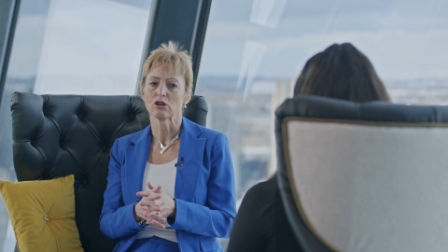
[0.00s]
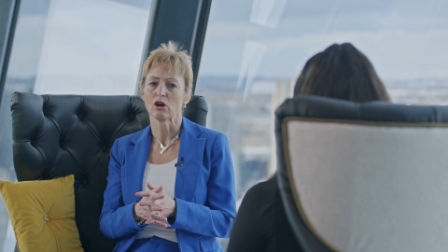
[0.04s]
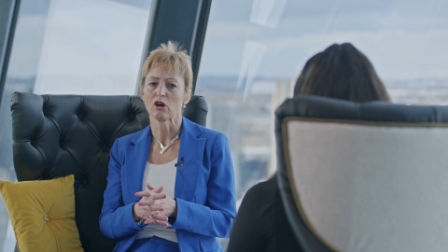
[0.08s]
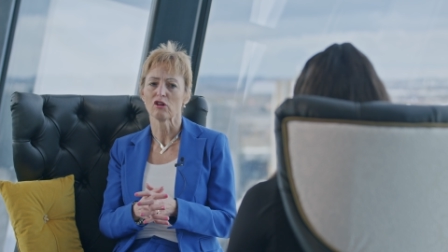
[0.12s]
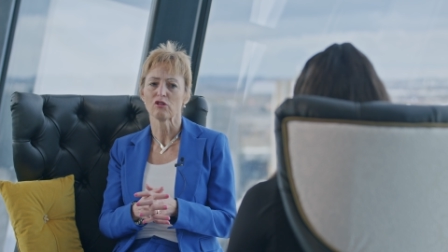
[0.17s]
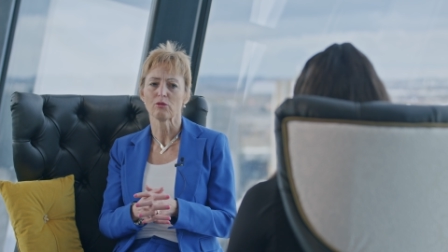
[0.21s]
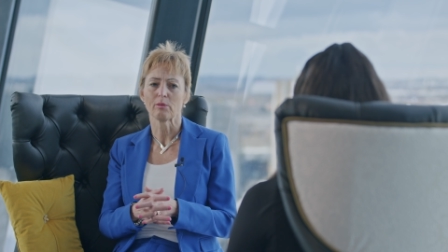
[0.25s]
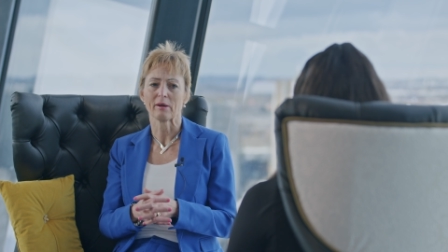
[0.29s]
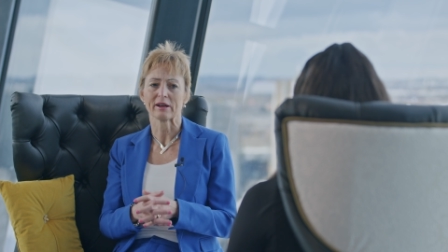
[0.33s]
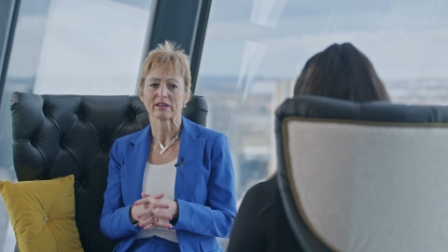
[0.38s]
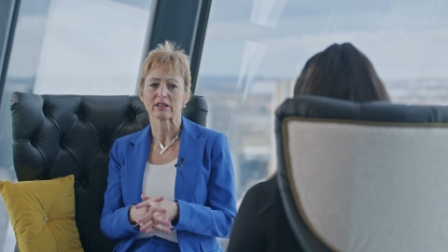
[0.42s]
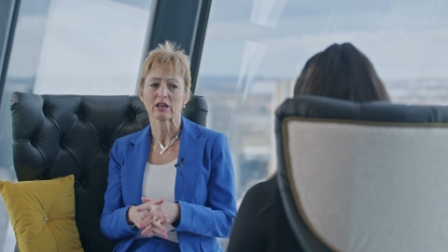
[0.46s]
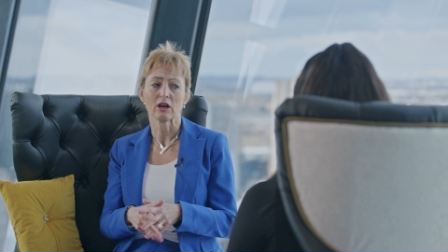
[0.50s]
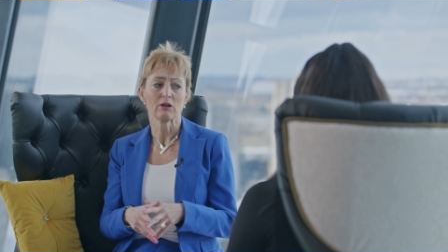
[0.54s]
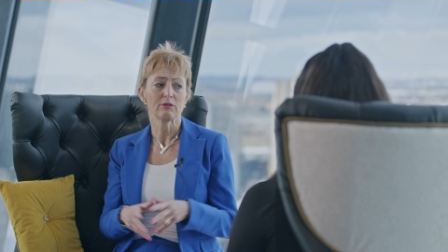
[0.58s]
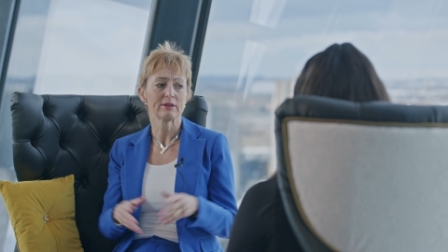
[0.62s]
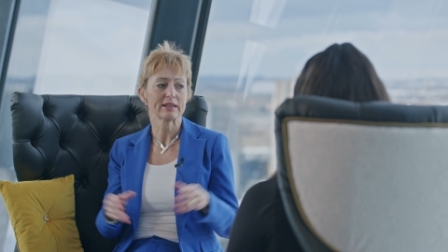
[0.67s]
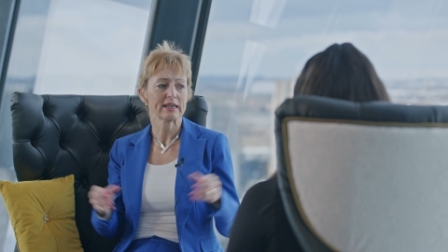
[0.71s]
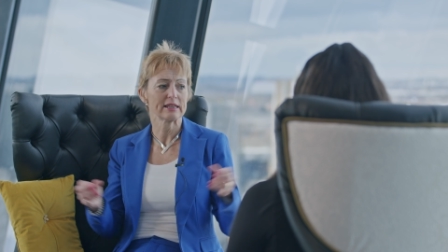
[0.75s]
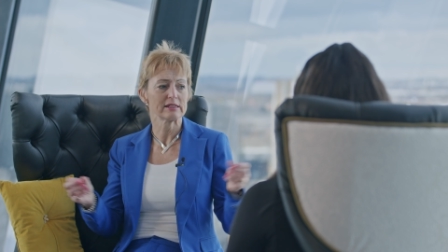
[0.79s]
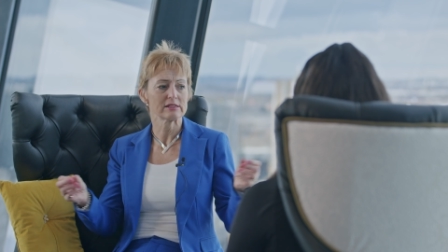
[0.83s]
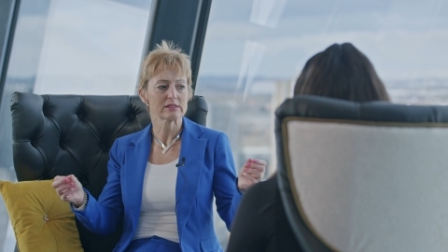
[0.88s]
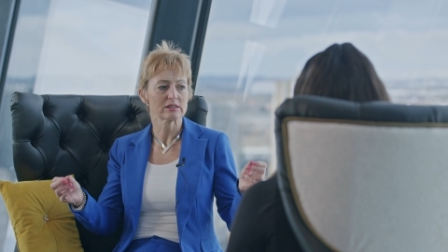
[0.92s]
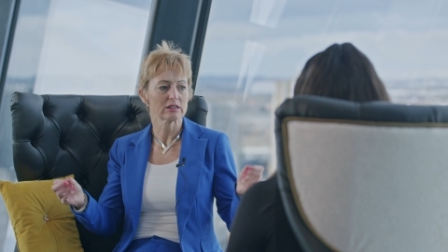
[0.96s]
off by
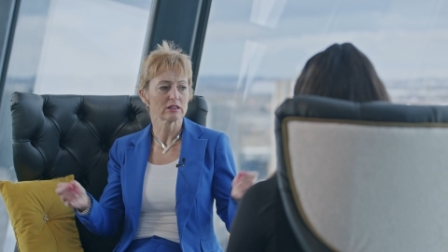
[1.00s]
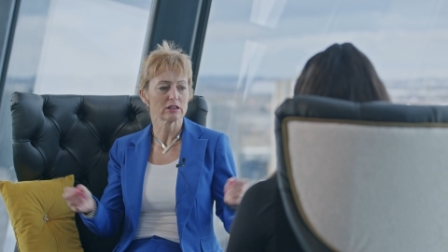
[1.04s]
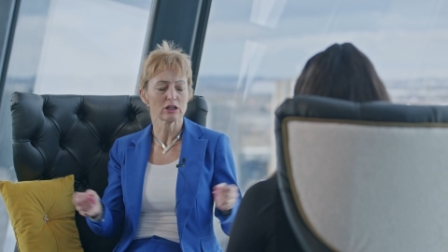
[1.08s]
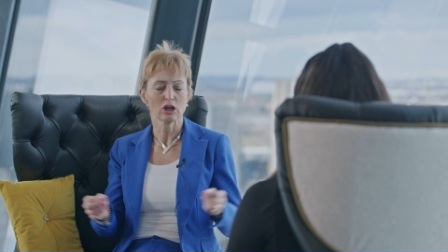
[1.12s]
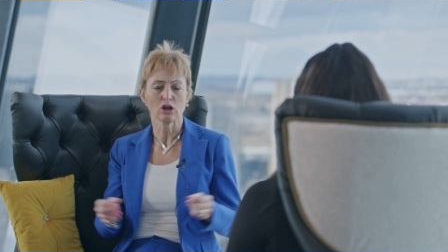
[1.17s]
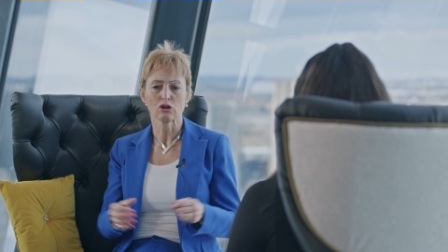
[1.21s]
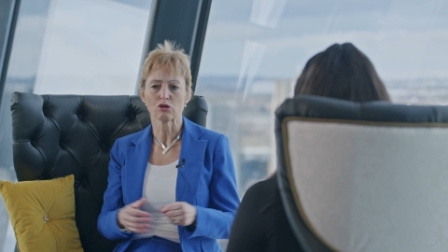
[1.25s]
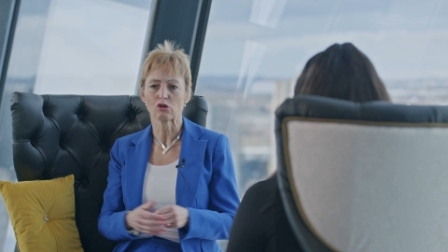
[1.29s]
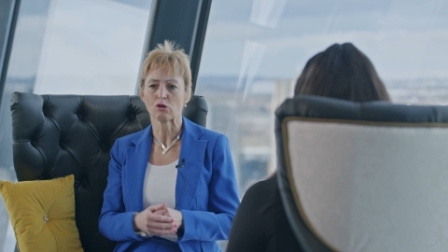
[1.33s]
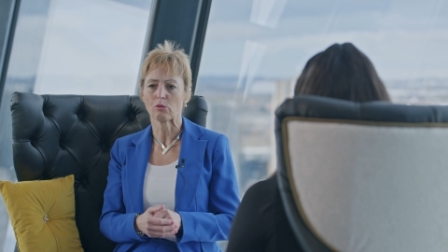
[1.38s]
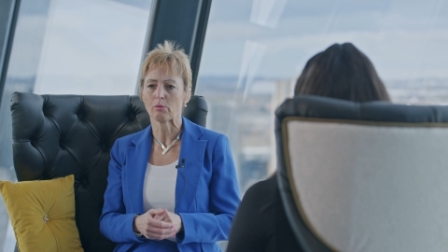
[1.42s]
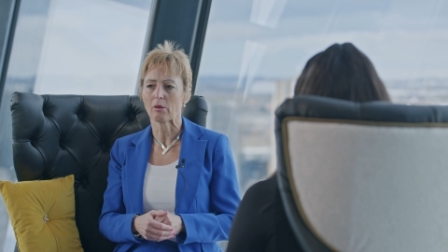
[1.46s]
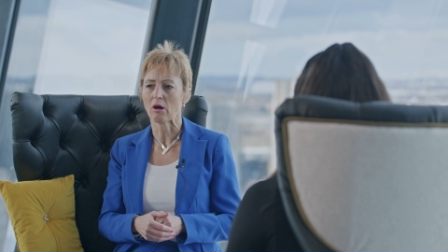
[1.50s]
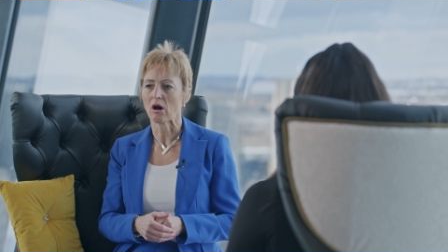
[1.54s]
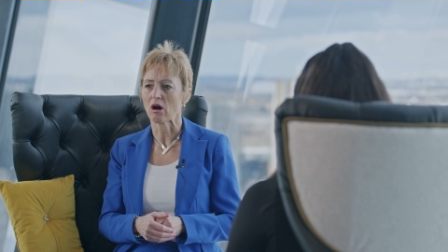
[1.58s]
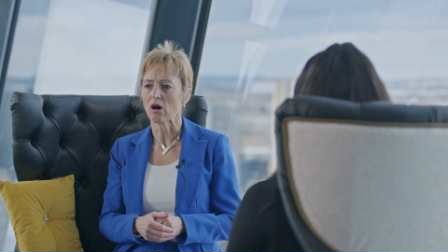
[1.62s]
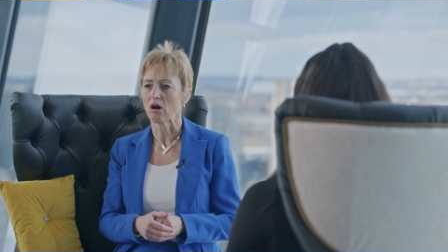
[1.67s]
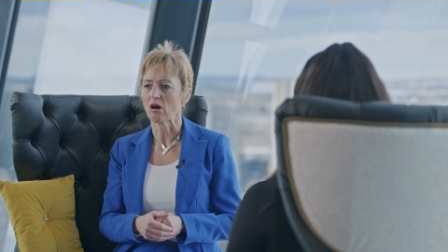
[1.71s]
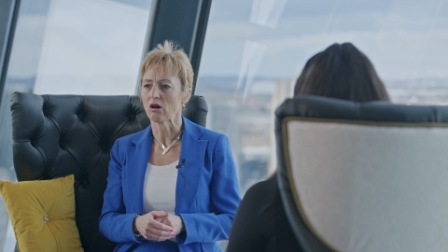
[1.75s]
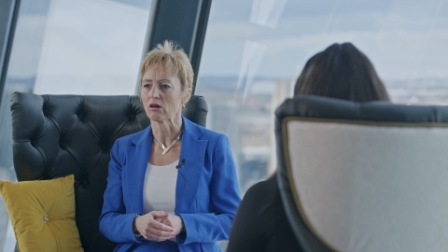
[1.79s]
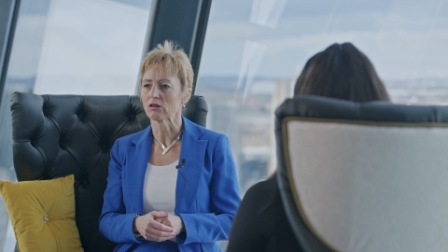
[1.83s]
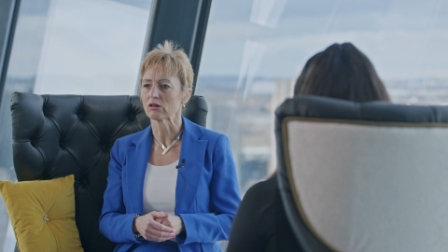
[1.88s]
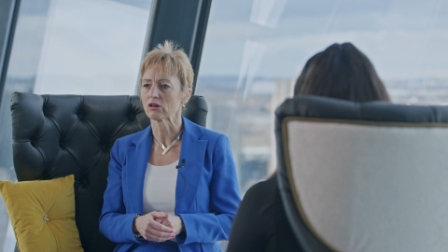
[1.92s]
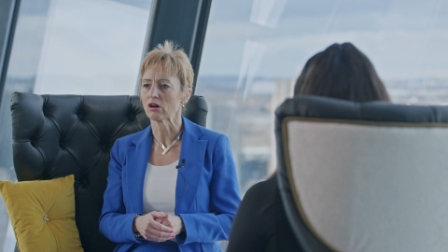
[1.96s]
going into the local
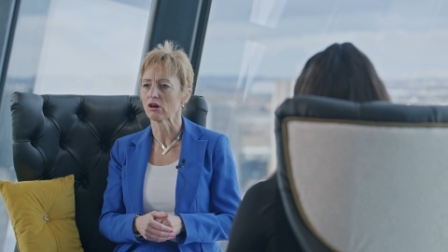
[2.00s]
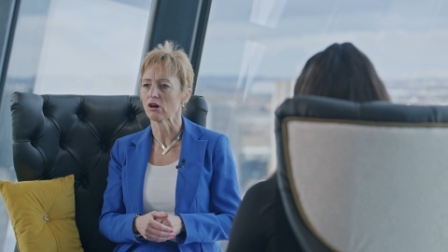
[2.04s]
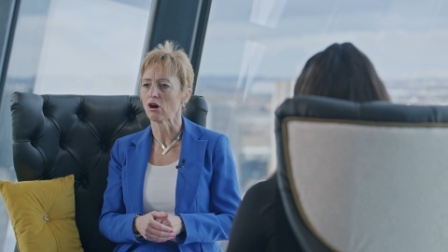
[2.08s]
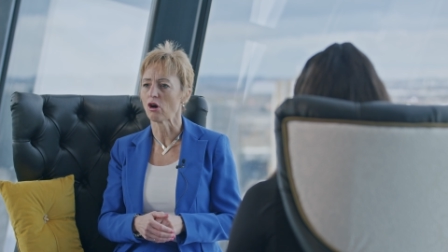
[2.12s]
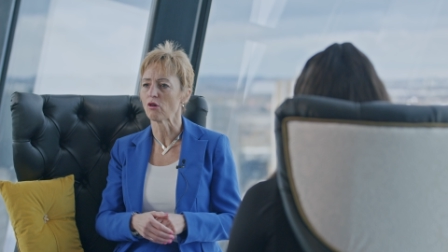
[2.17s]
park,